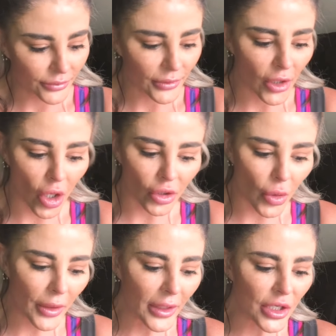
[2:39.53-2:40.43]
an
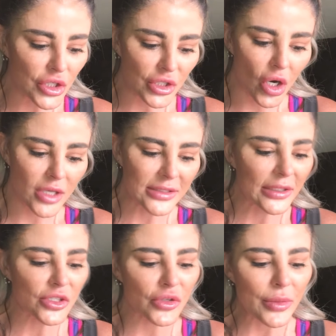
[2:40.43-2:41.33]
ongoing condition causing
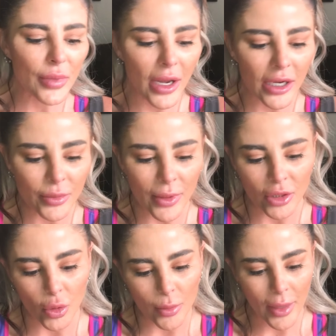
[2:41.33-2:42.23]
extreme pain in my
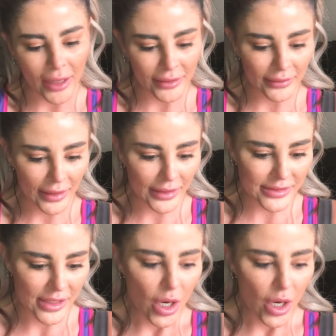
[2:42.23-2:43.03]
lower back and legs,